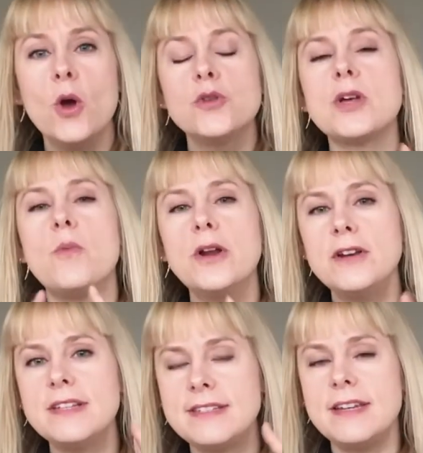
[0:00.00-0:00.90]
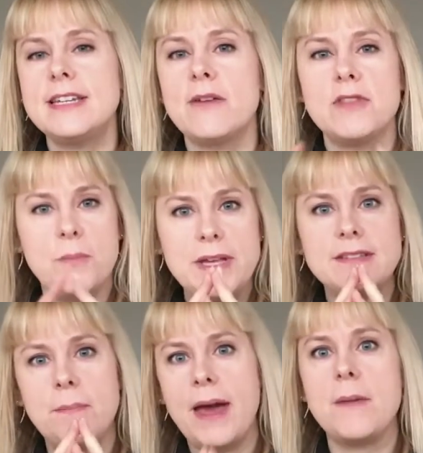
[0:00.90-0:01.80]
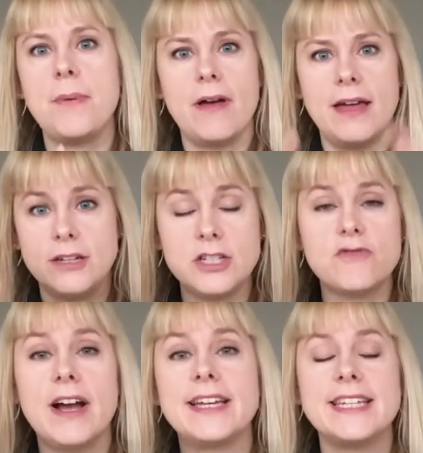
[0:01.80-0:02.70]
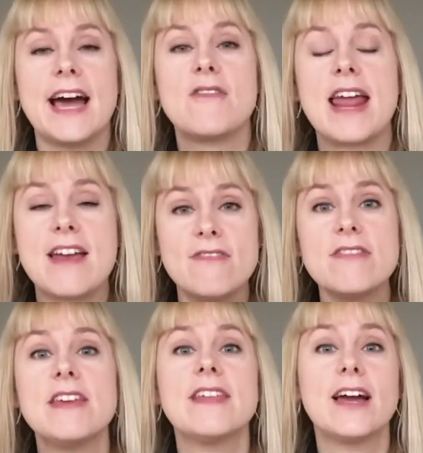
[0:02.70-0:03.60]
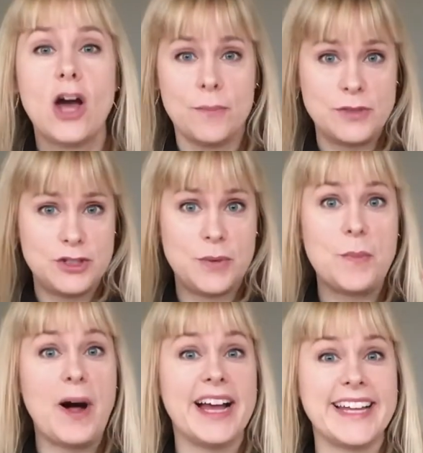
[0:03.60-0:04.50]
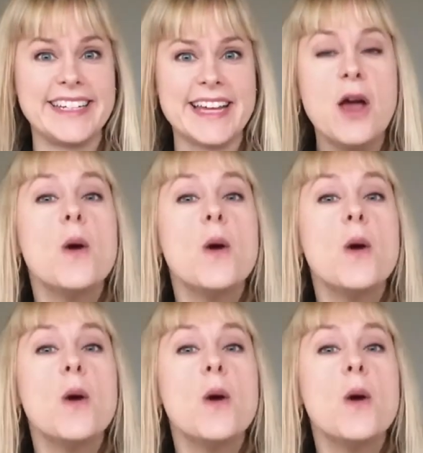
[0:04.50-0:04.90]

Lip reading: So I want you to sit down with a piece of paper and just write down everything that comes to mind